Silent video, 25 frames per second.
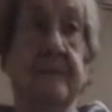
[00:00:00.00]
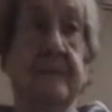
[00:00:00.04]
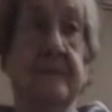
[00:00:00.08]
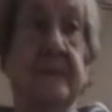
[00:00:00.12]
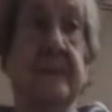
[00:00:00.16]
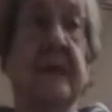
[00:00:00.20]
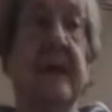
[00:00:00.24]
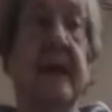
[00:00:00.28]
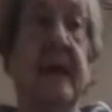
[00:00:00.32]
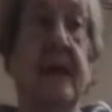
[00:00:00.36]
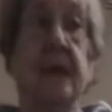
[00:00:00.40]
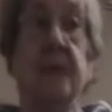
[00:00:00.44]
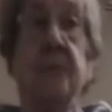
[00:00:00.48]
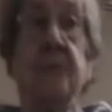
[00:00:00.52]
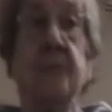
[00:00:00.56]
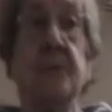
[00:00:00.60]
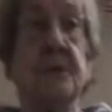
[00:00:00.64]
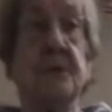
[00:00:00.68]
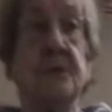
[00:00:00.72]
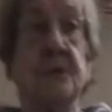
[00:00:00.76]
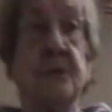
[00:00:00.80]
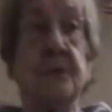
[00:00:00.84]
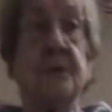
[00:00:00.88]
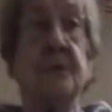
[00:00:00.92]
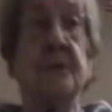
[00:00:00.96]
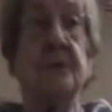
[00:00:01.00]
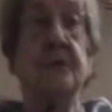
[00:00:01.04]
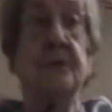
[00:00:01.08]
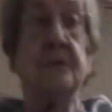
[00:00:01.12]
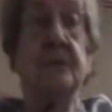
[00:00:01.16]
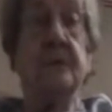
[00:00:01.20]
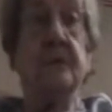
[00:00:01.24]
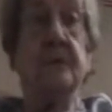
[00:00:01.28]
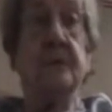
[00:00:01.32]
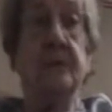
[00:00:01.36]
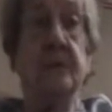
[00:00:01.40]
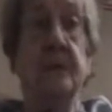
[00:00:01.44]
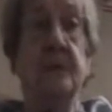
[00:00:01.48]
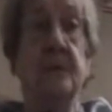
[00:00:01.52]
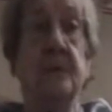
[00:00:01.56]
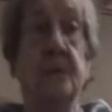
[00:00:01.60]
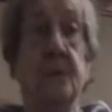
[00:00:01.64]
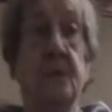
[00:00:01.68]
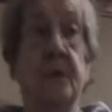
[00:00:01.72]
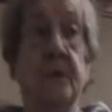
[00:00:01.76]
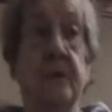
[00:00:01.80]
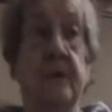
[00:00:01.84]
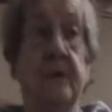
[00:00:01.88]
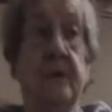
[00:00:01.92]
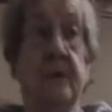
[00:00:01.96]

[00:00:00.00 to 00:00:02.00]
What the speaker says: Yeah, it was just a wood.